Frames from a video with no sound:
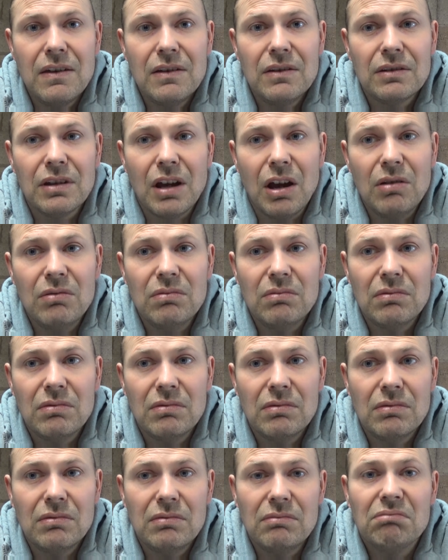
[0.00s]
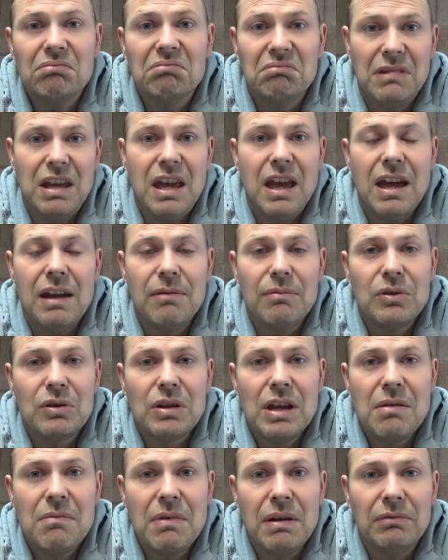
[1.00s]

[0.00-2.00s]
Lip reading: So yeah, it